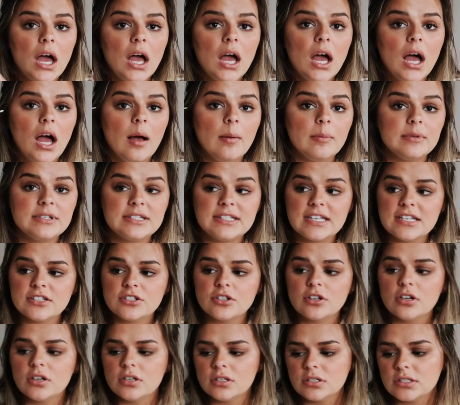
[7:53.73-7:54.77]
Um,
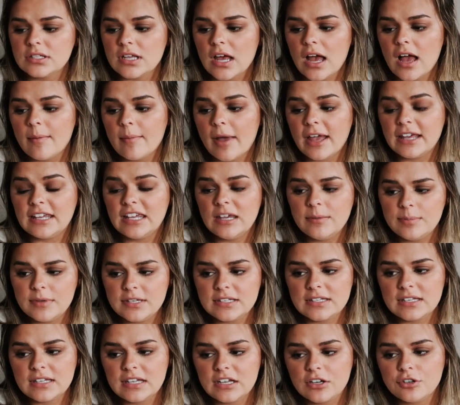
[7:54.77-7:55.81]
scissors, um, I keep
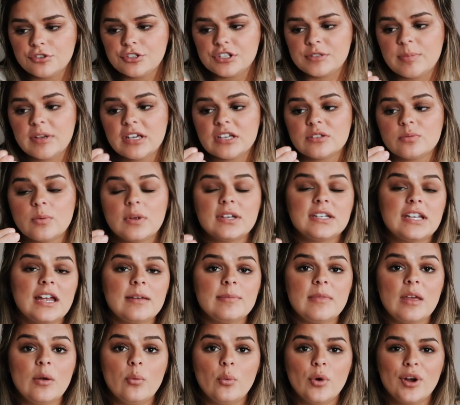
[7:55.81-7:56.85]
these in here just because one
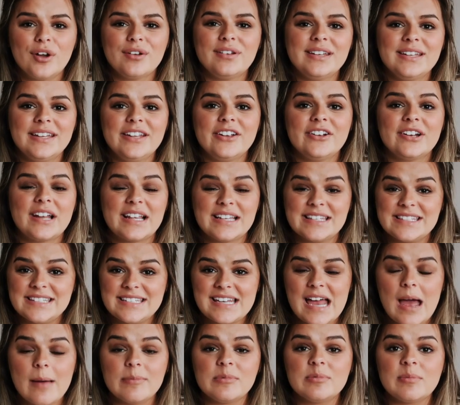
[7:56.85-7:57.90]
time they weren't in here and I
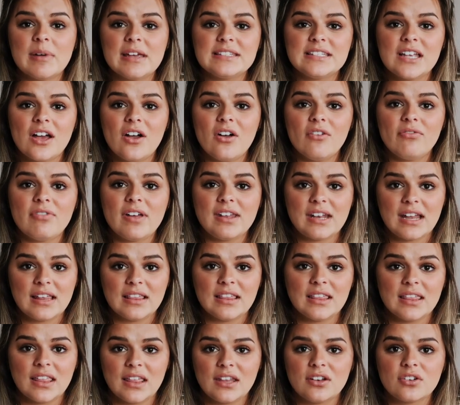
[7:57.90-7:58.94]
stabbed myself and I
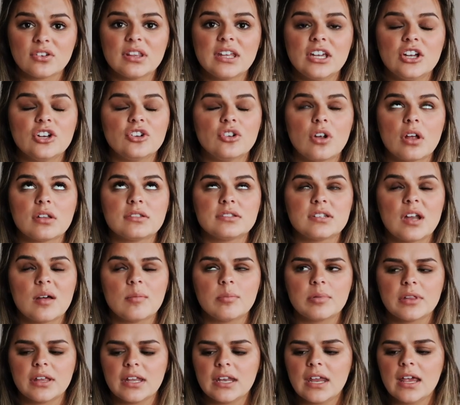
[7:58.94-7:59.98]
literally could not
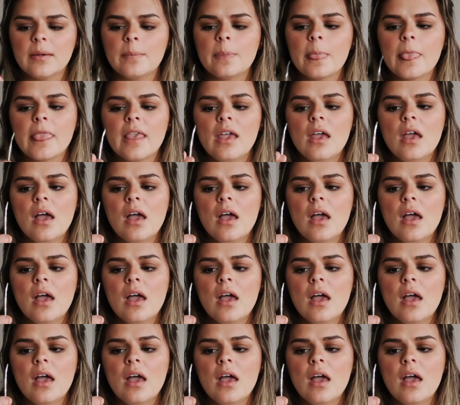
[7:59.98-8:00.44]
stop bleeding.